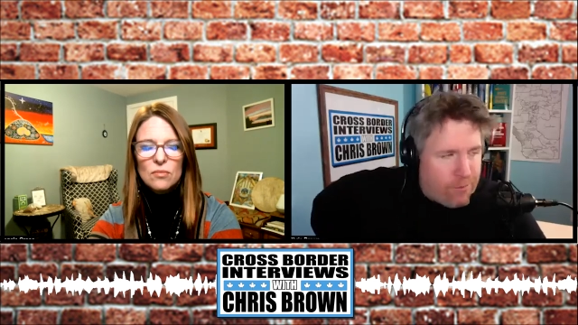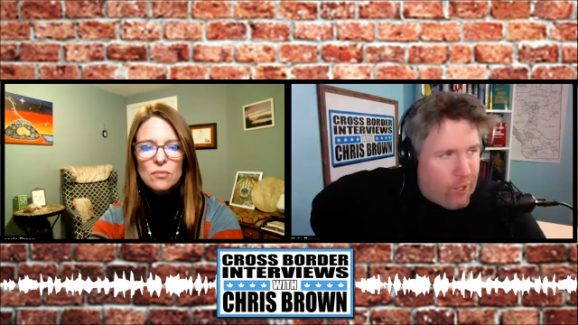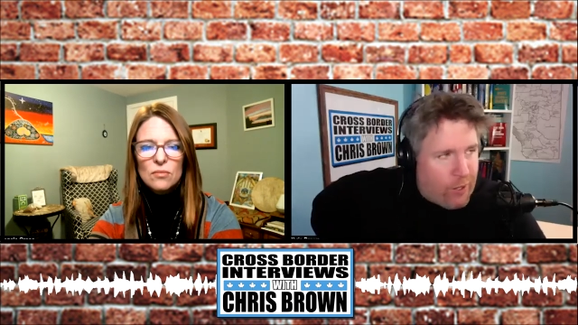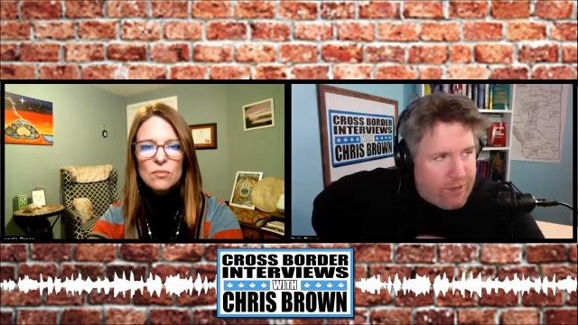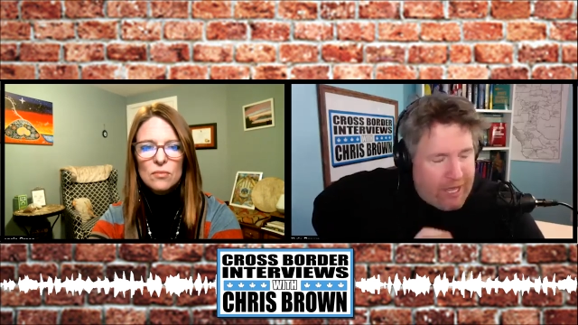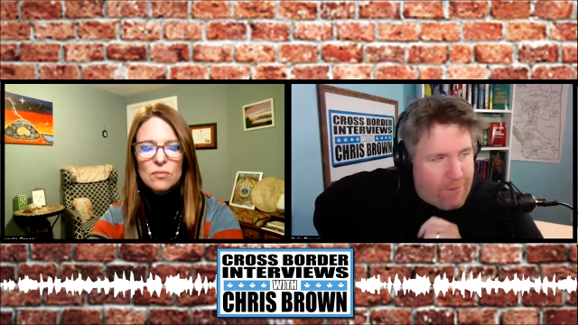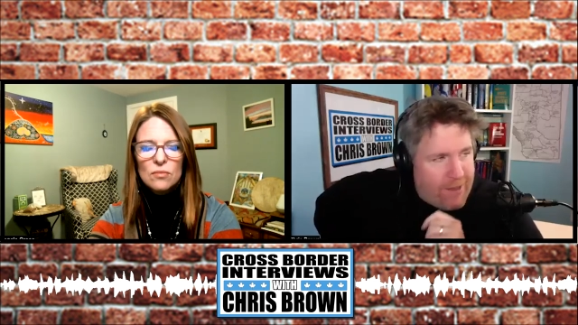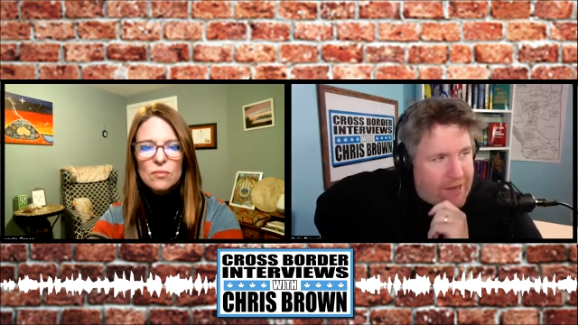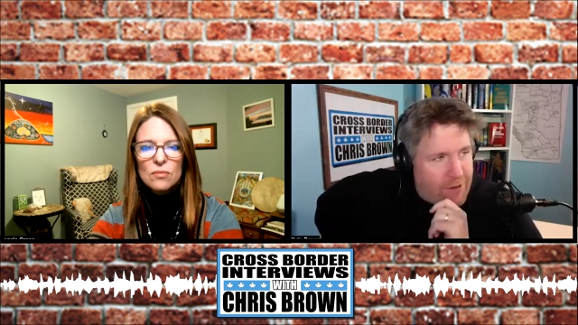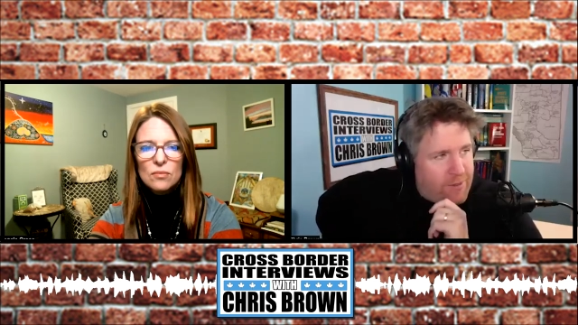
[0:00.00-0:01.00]
Speaker 1: up creek without a
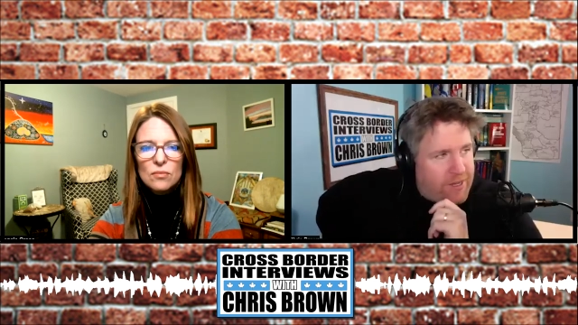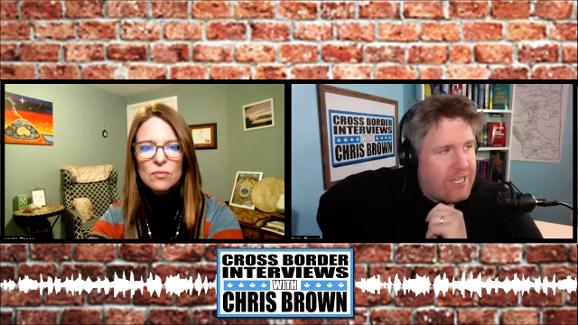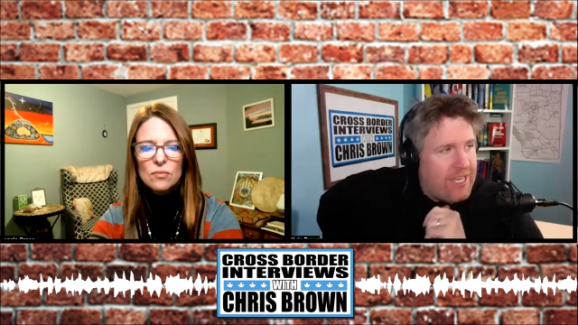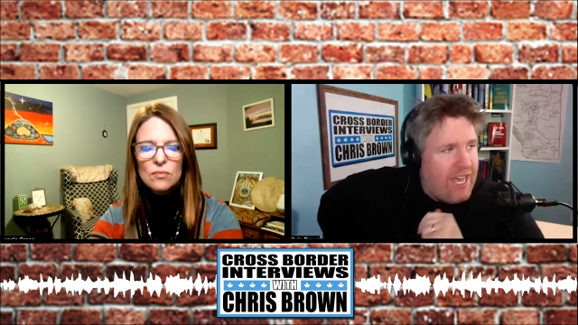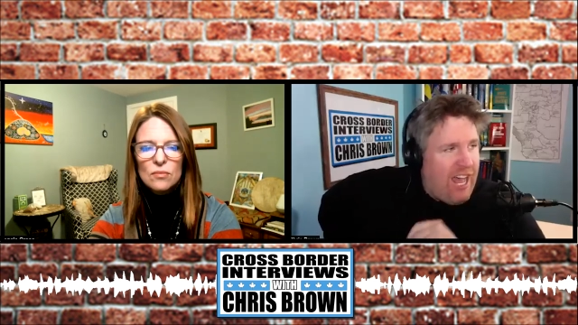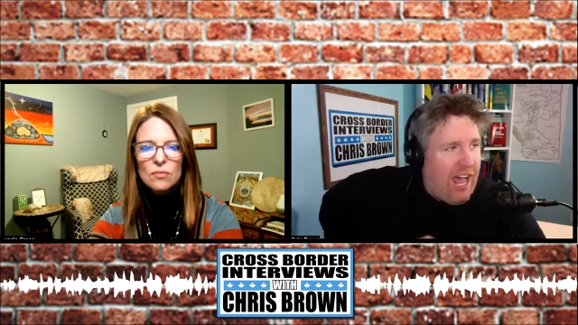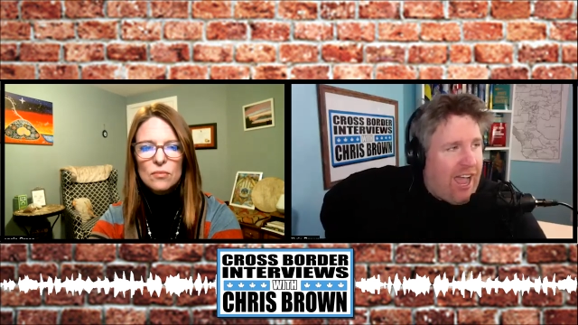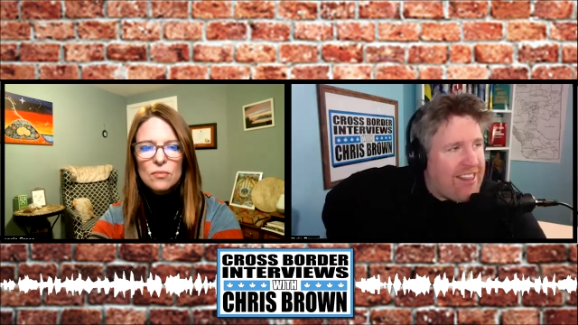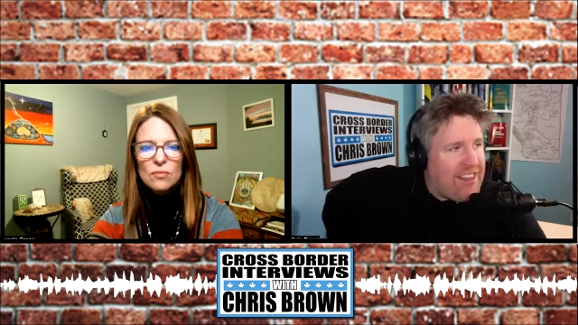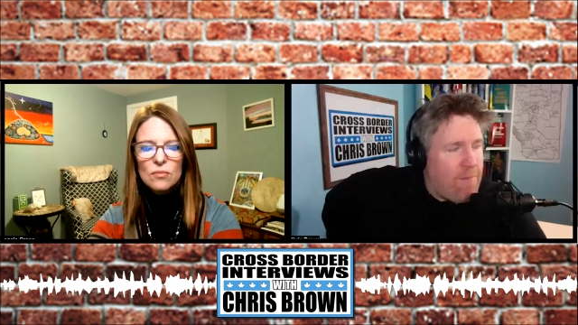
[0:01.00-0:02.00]
paddle, but
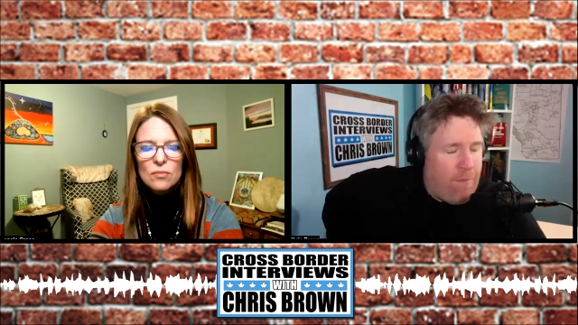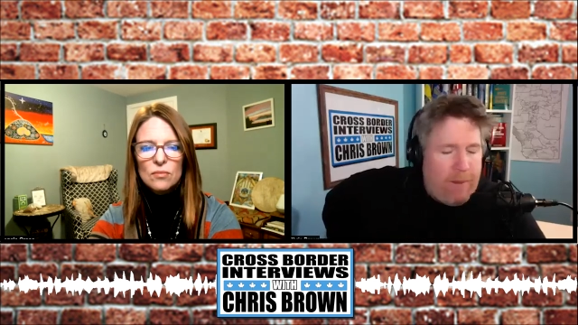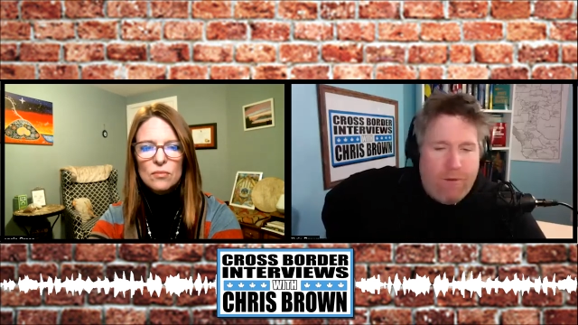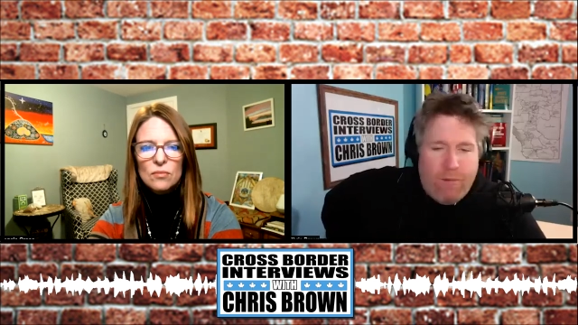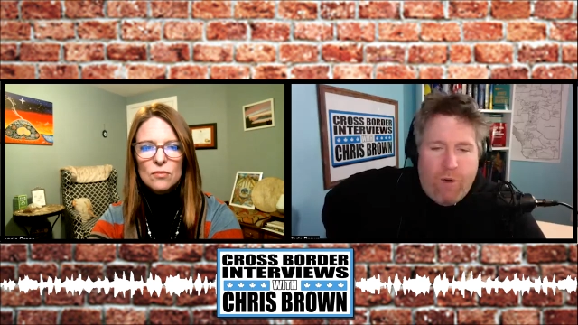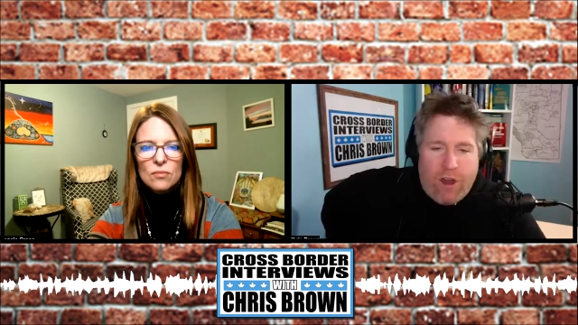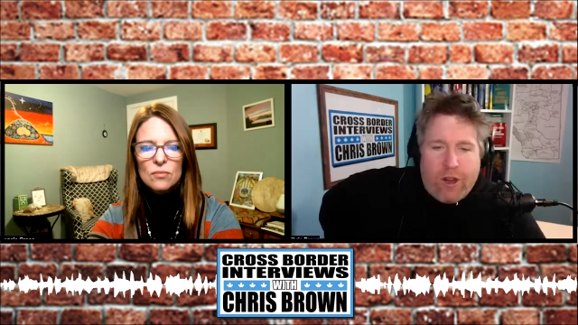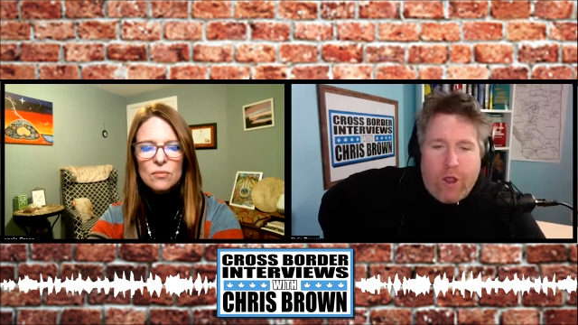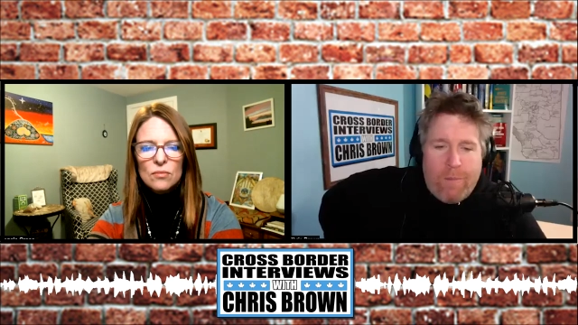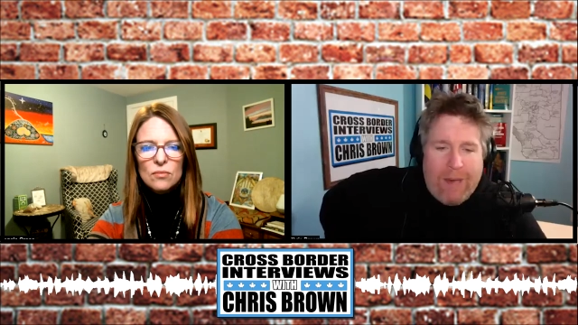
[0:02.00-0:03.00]
I think people want to
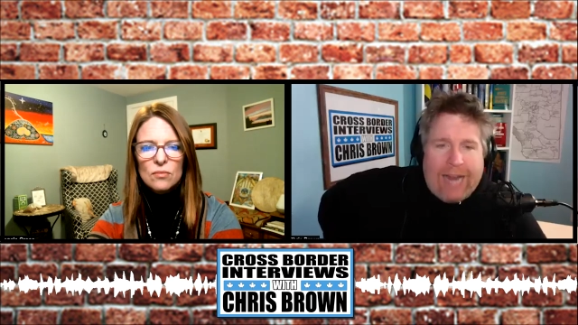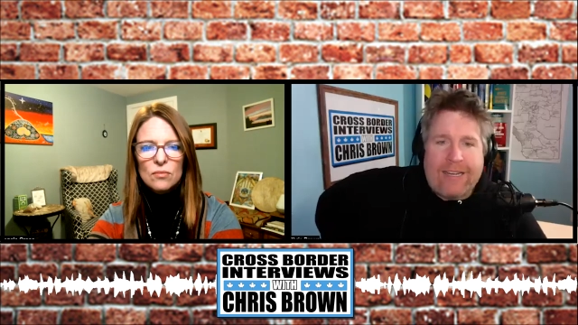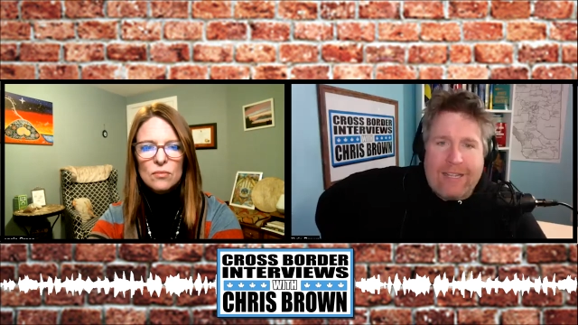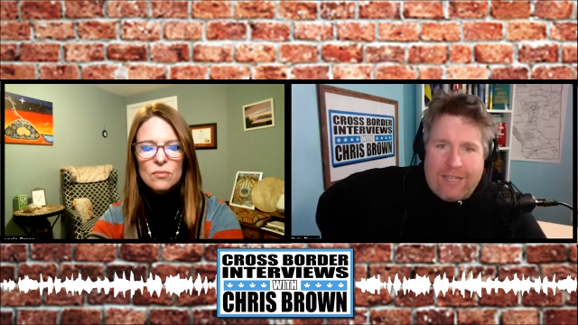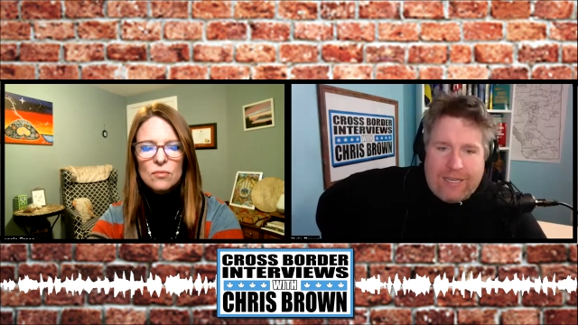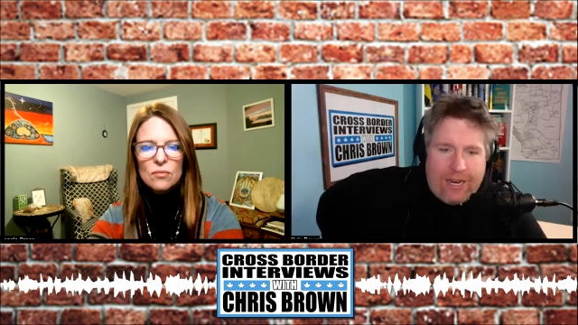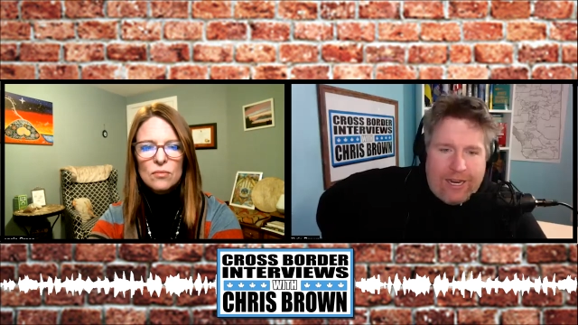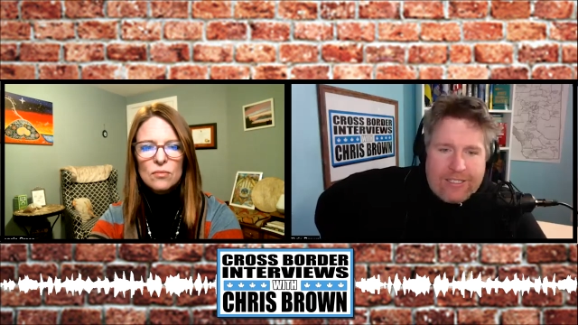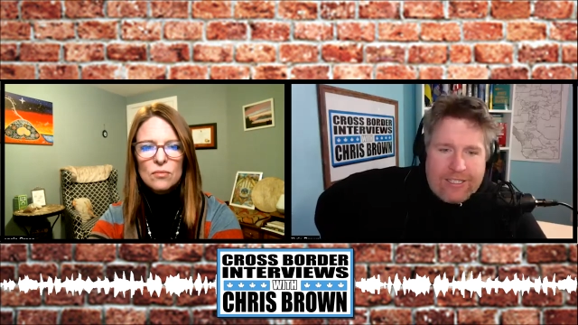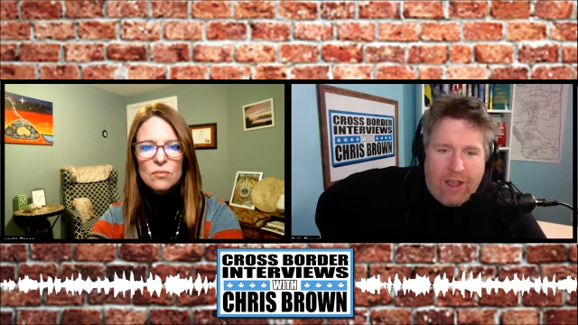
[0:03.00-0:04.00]
go back to the
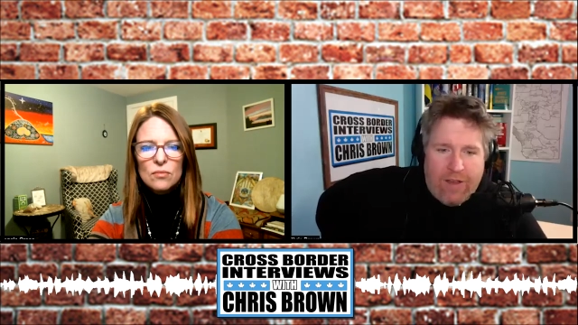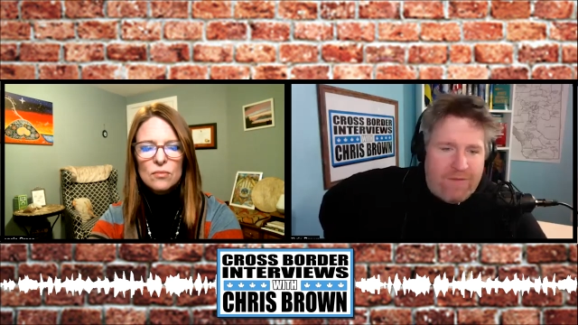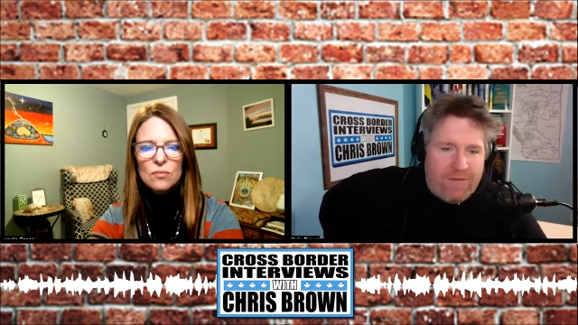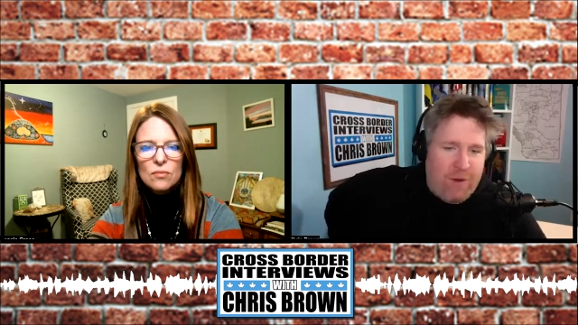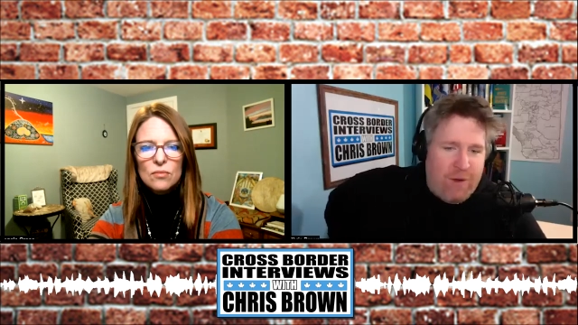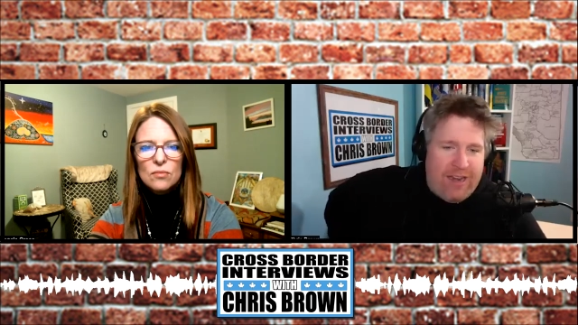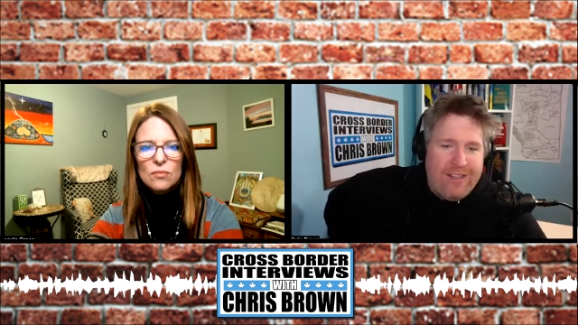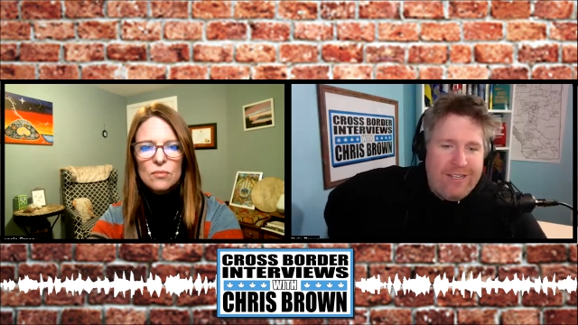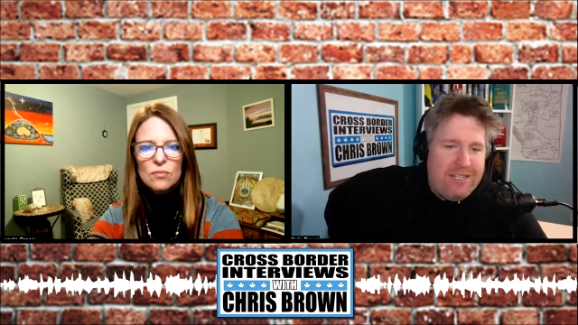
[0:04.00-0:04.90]
days of when